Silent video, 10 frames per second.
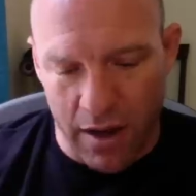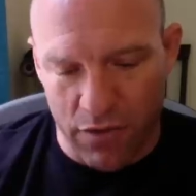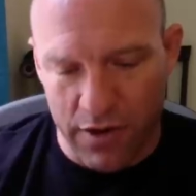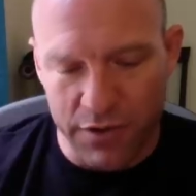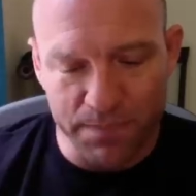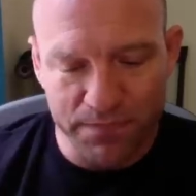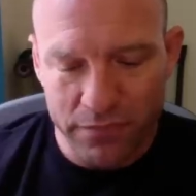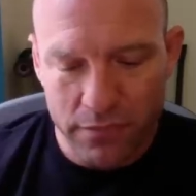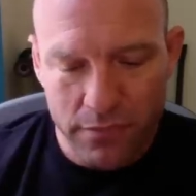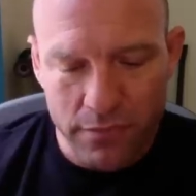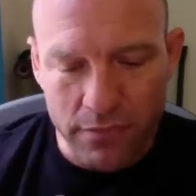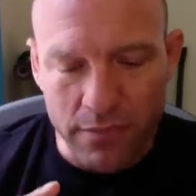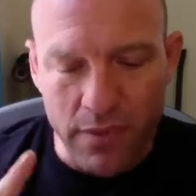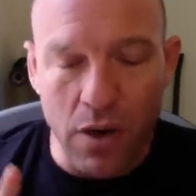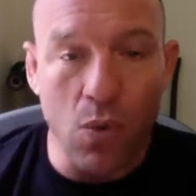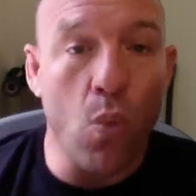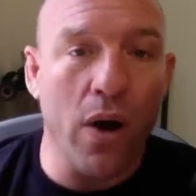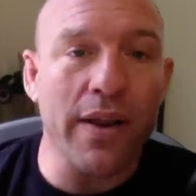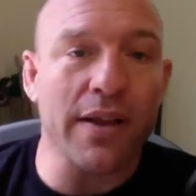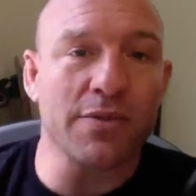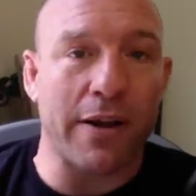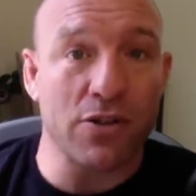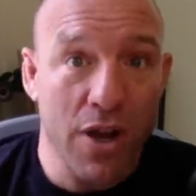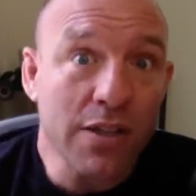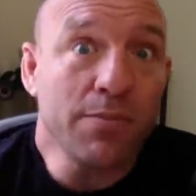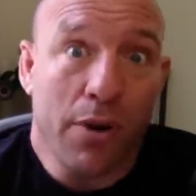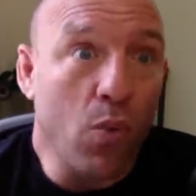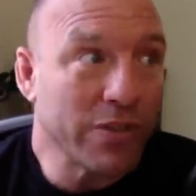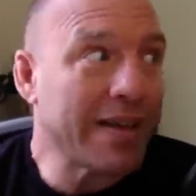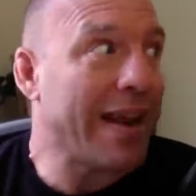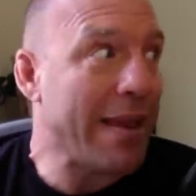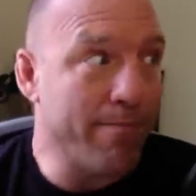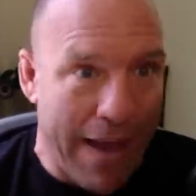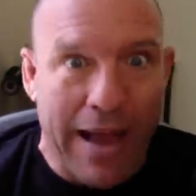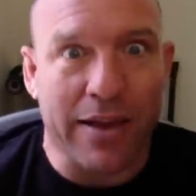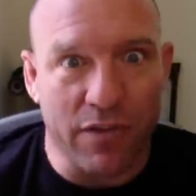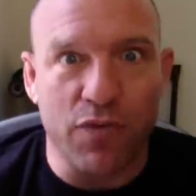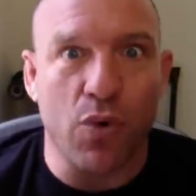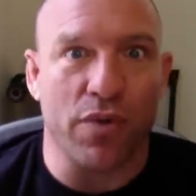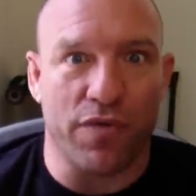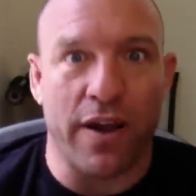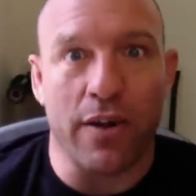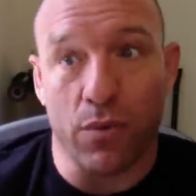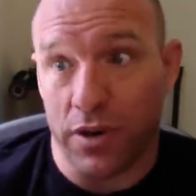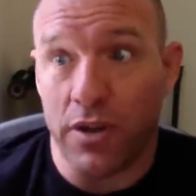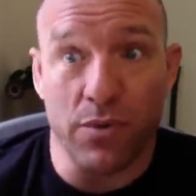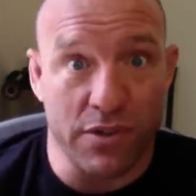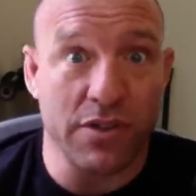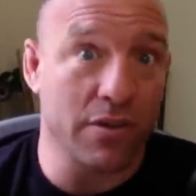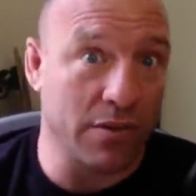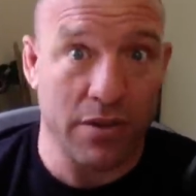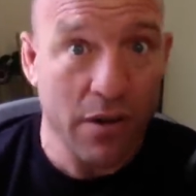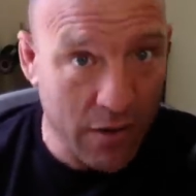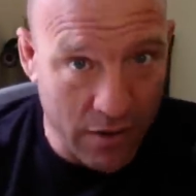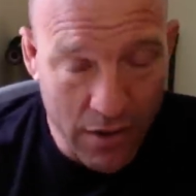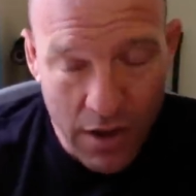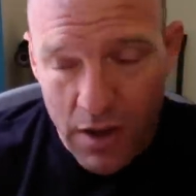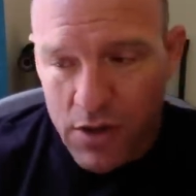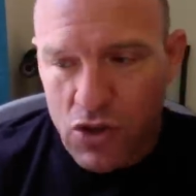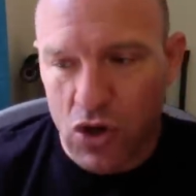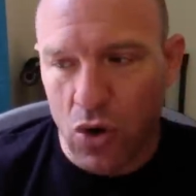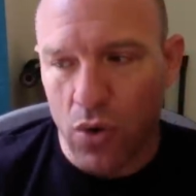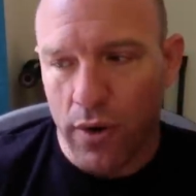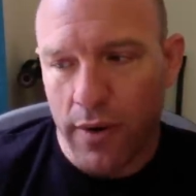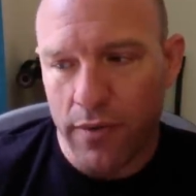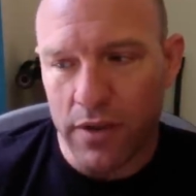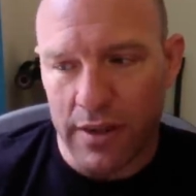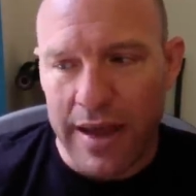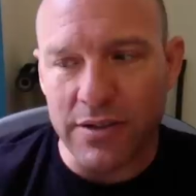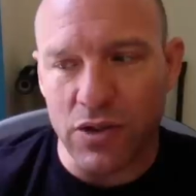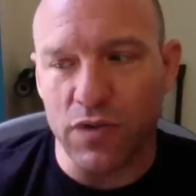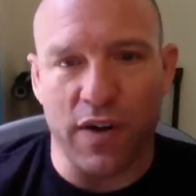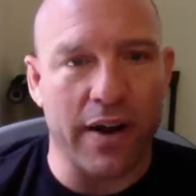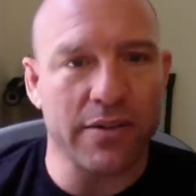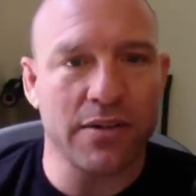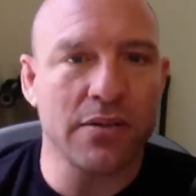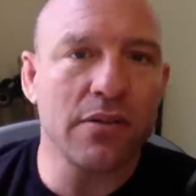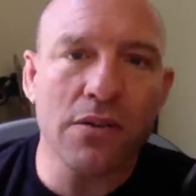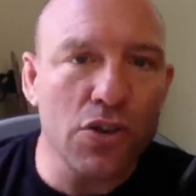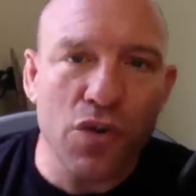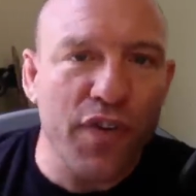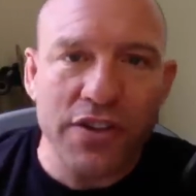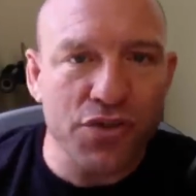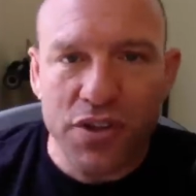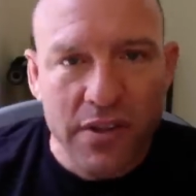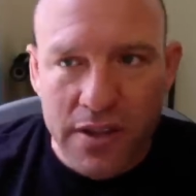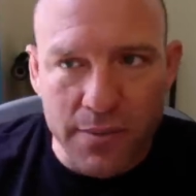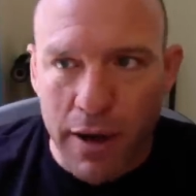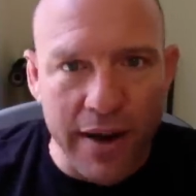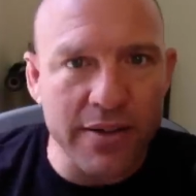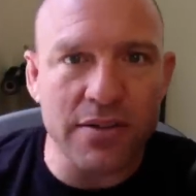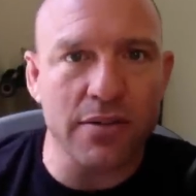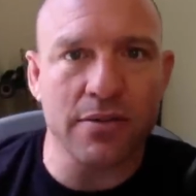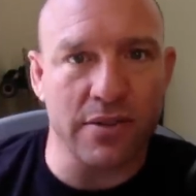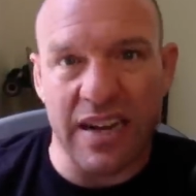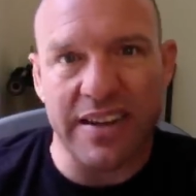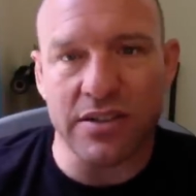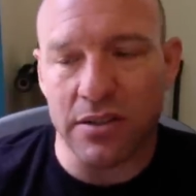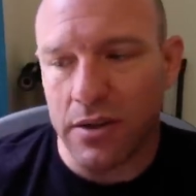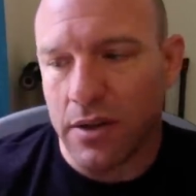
Alvarez. Won against Michael Johnson, but once again, a back and forth fight where he was seriously hurt. So the last two fights, 2-fight streak, that's modest. It's nice.